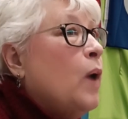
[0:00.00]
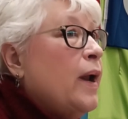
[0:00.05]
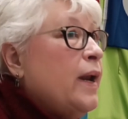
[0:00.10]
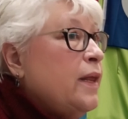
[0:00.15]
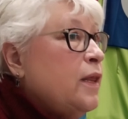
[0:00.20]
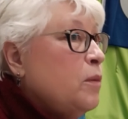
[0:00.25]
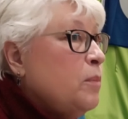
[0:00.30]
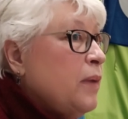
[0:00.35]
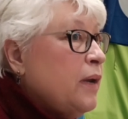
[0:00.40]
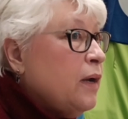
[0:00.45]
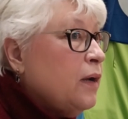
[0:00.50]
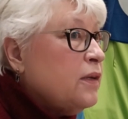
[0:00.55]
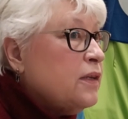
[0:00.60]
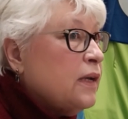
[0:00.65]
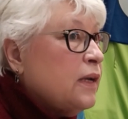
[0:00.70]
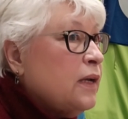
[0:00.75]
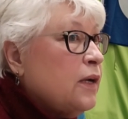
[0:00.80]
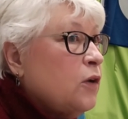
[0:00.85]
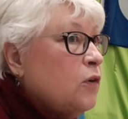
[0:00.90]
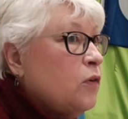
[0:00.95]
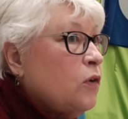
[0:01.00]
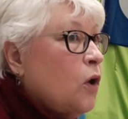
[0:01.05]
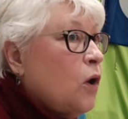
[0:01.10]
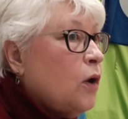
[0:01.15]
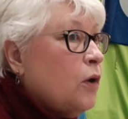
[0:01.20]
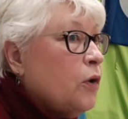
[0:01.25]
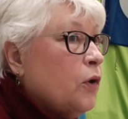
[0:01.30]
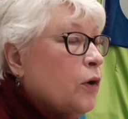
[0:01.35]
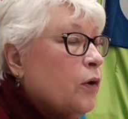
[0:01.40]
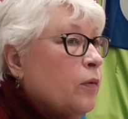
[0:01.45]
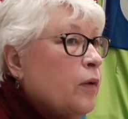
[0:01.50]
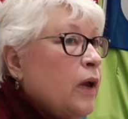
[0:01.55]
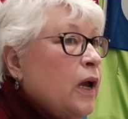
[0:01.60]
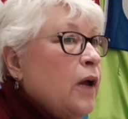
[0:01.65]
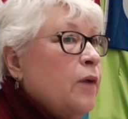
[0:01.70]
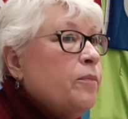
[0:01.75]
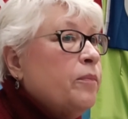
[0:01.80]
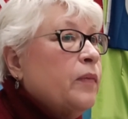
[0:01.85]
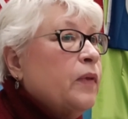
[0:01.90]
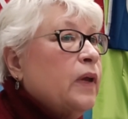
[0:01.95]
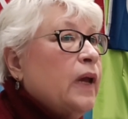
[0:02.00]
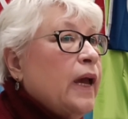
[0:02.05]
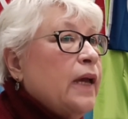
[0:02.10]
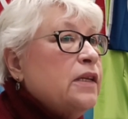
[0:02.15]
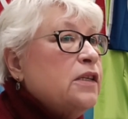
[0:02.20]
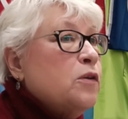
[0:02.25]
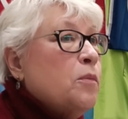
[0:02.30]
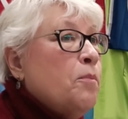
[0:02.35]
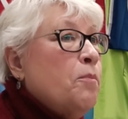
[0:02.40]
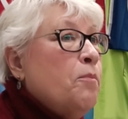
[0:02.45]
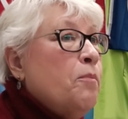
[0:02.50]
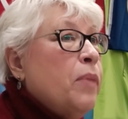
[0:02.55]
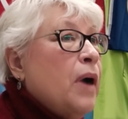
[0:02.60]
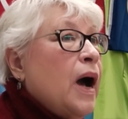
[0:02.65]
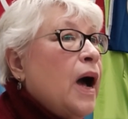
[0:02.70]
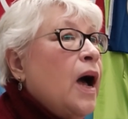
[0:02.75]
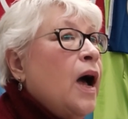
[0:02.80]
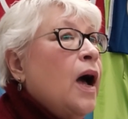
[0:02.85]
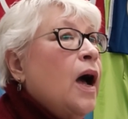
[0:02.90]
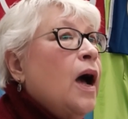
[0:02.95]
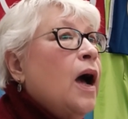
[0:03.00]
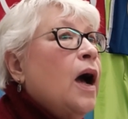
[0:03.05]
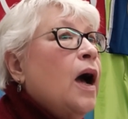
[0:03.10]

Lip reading: one in the middle is a little longer. Okay, so ba